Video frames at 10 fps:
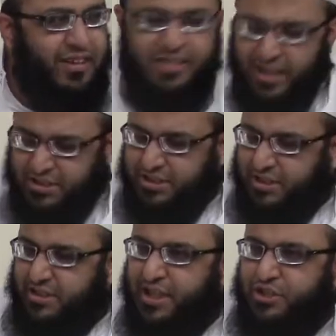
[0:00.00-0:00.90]
Deserts
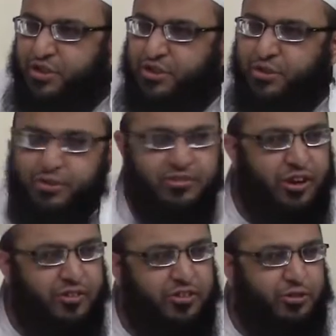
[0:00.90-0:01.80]
and desert dunes,
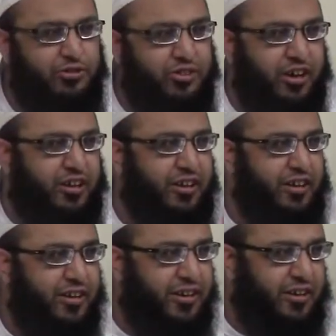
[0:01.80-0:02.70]
and all of you check,
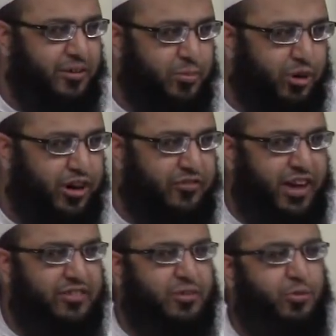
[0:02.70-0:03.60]
more
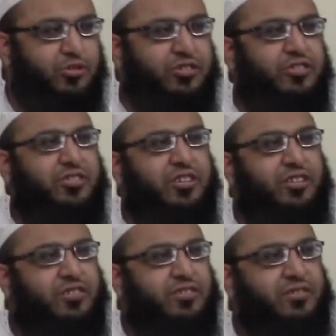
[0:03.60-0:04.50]
advanced in most of the cities.